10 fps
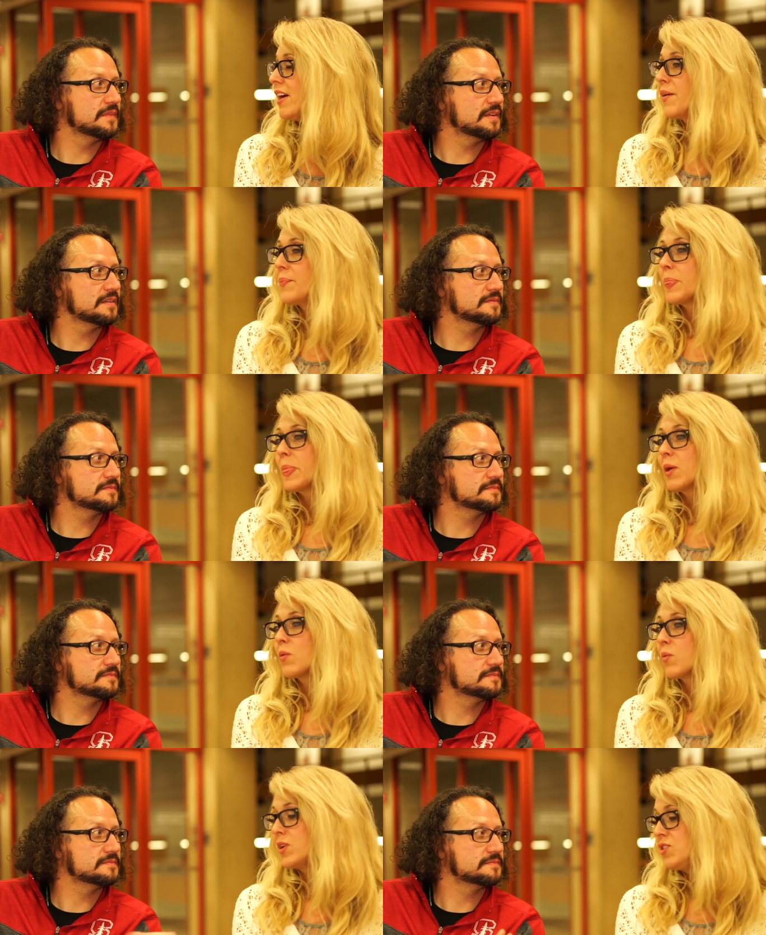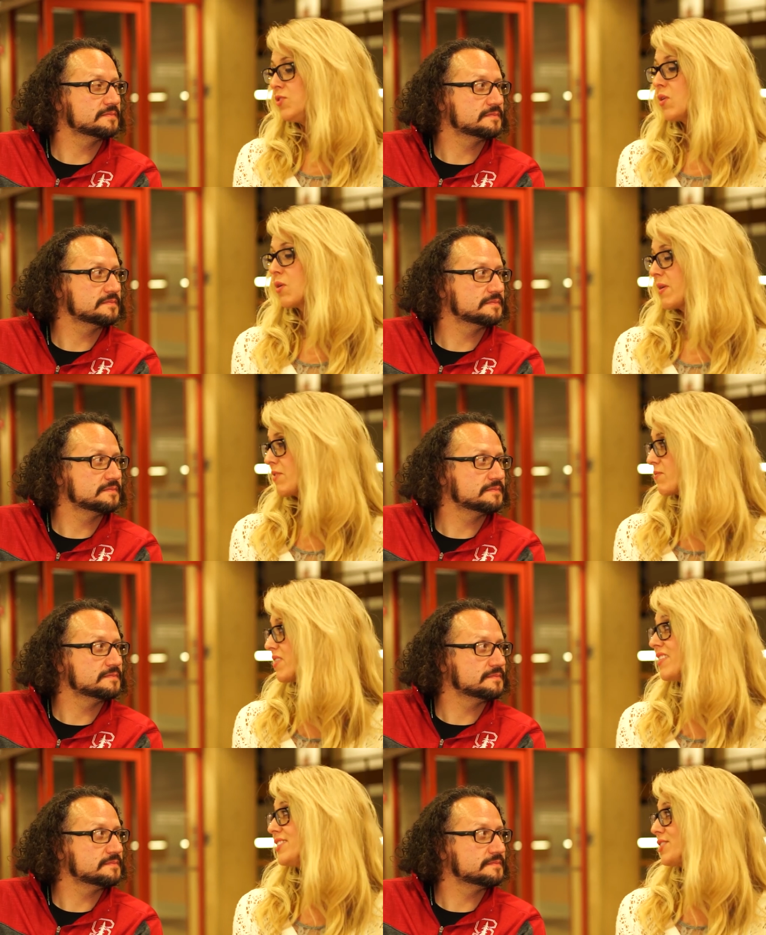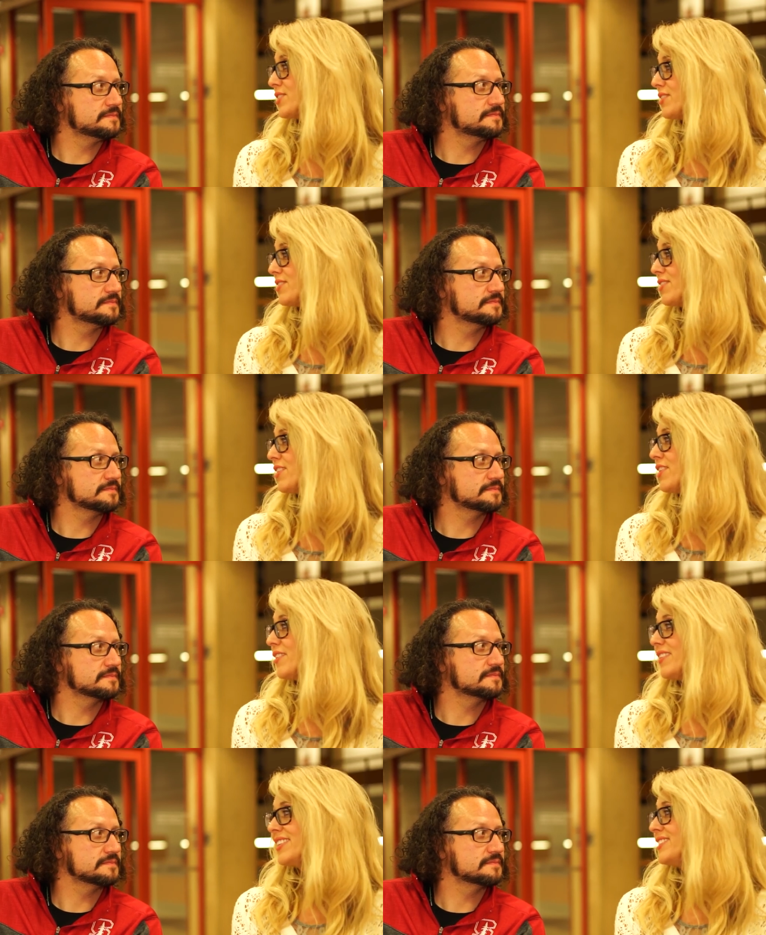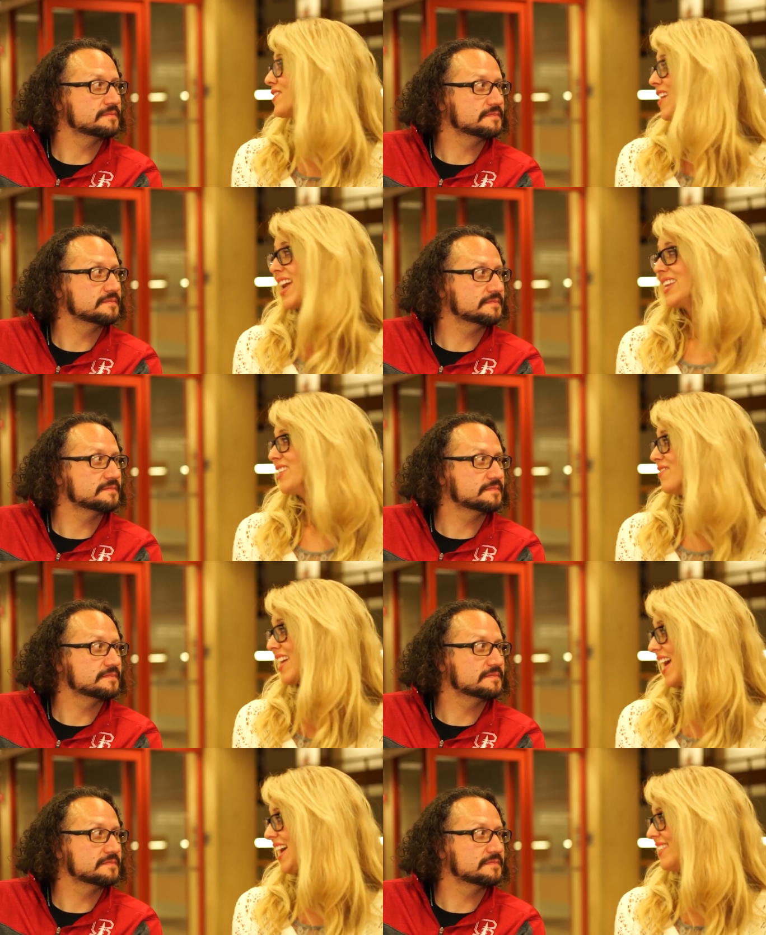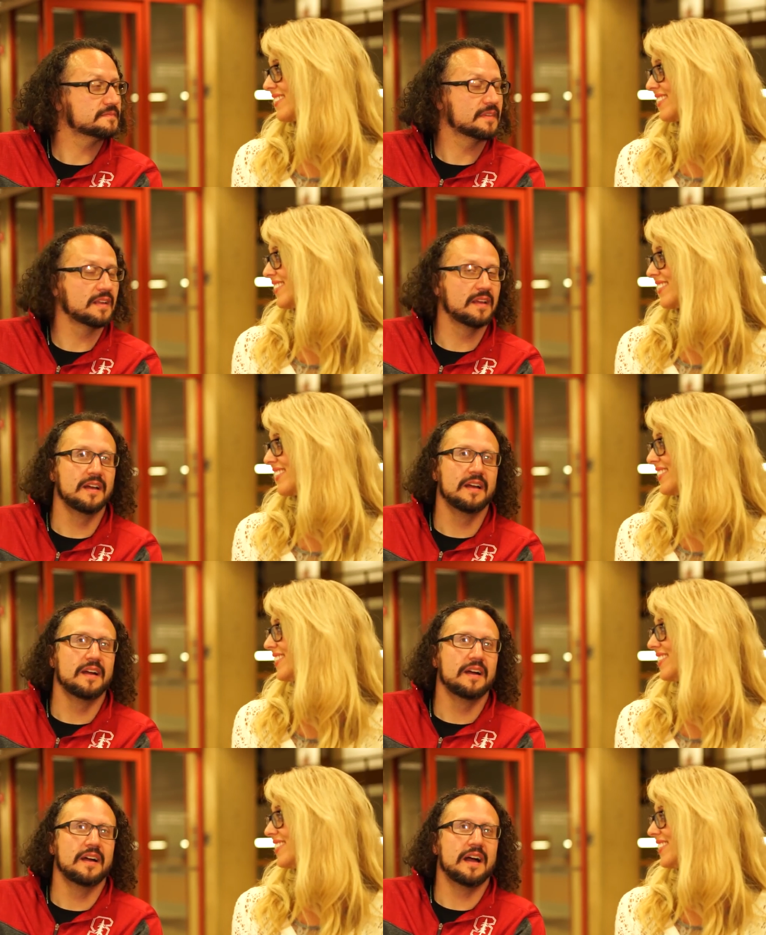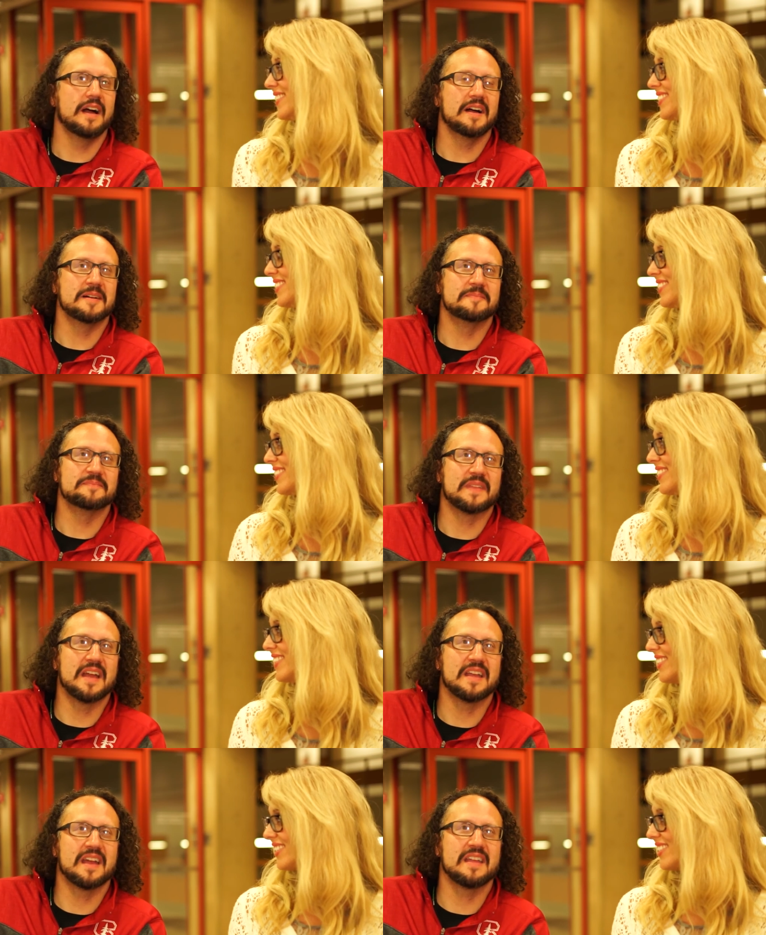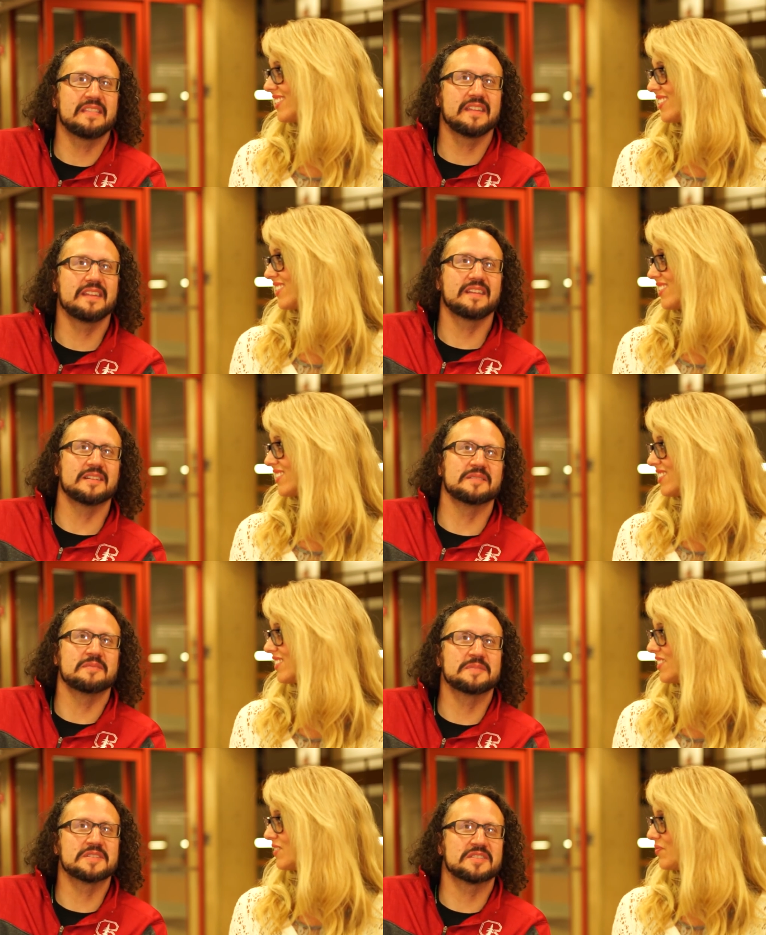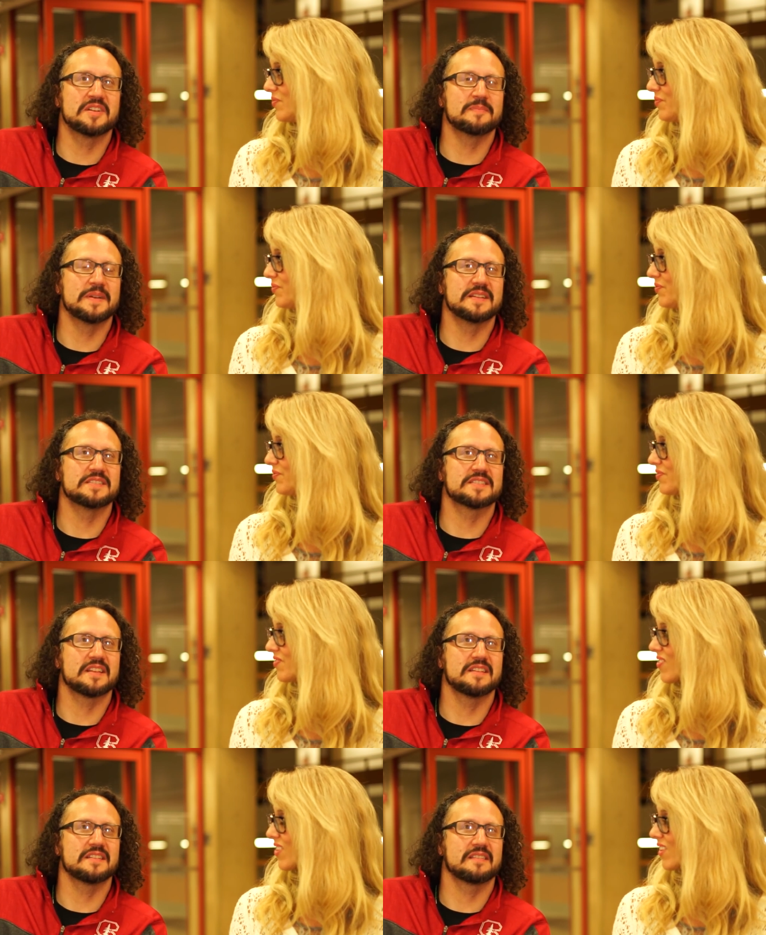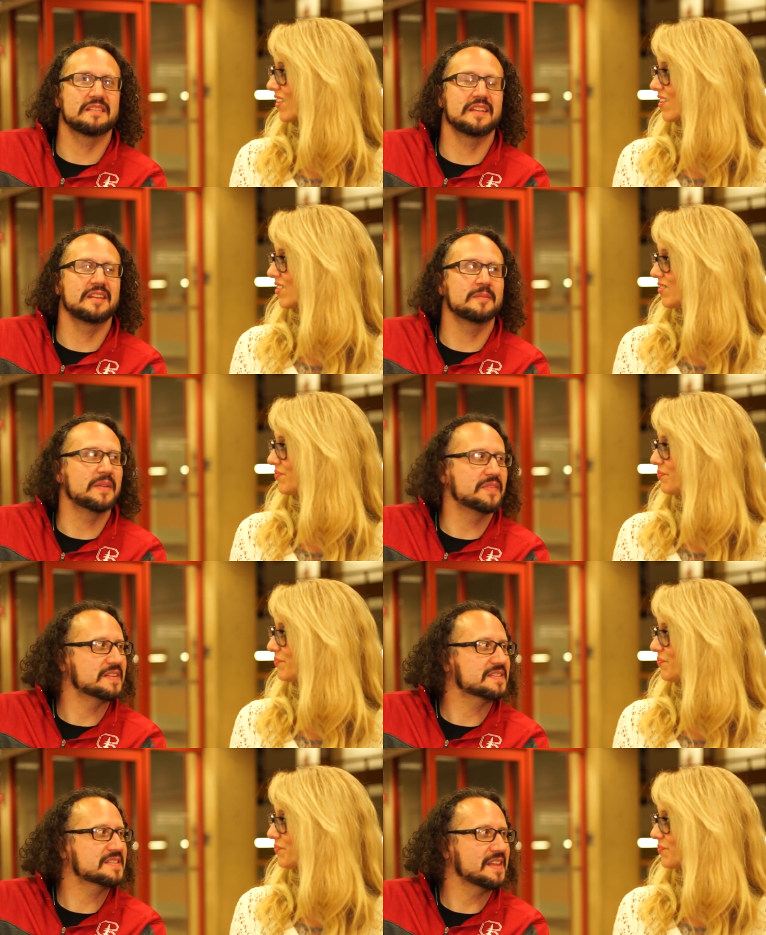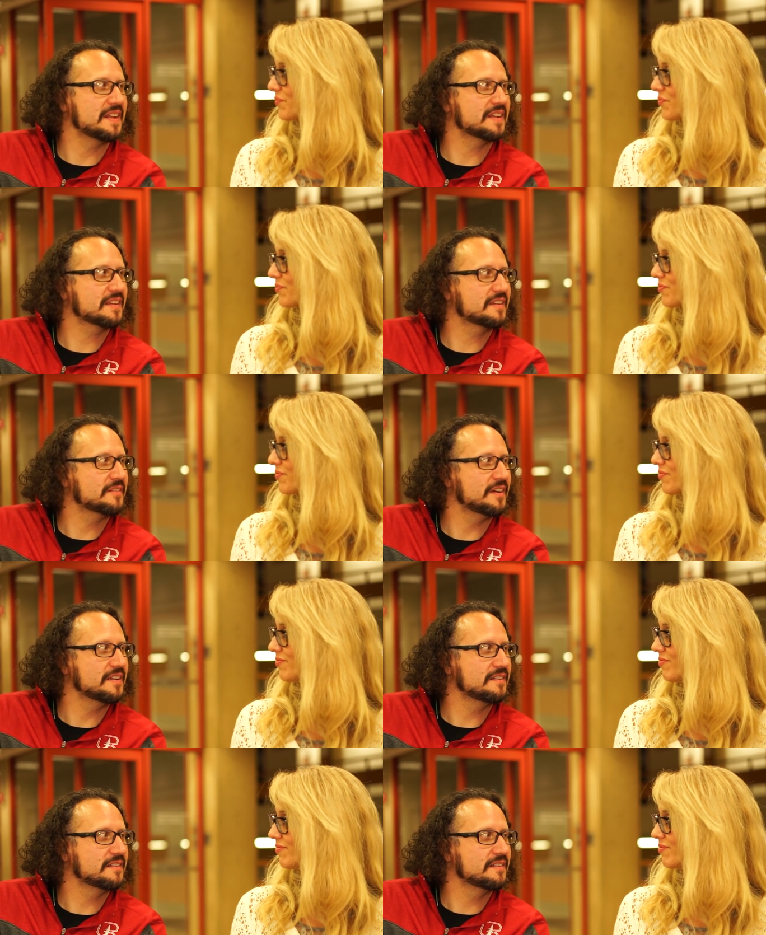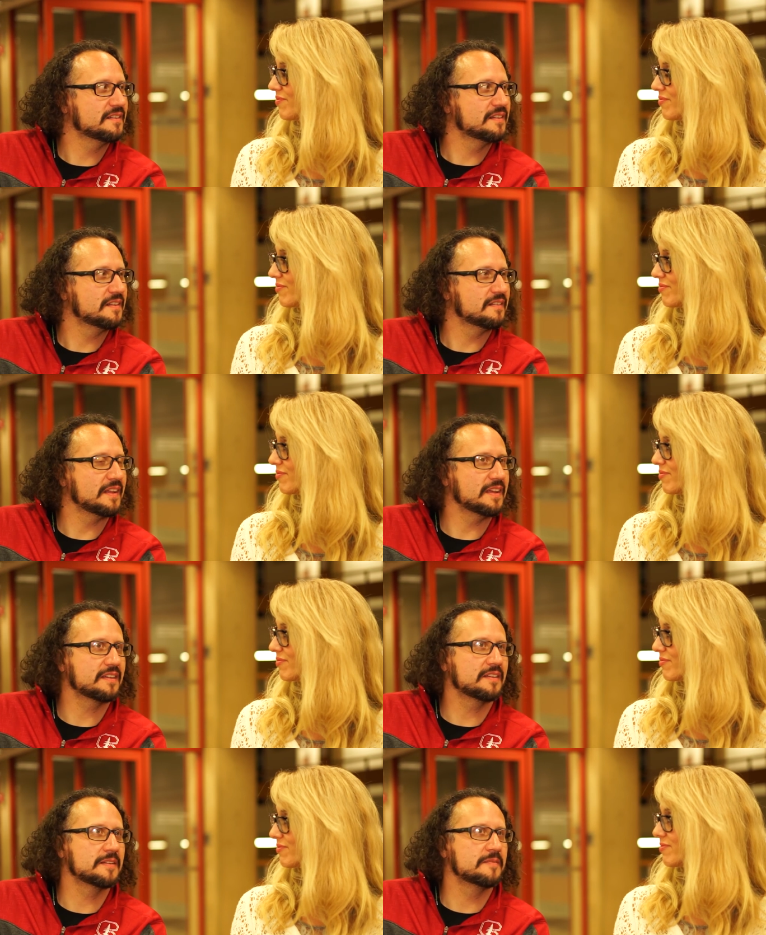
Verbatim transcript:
Speaker 1: Yeah. When you go around with this, is there any of that?
Speaker 2: Um, I, I think I'm, I'm going to start by just kind of thinking about the aesthetic, right? Like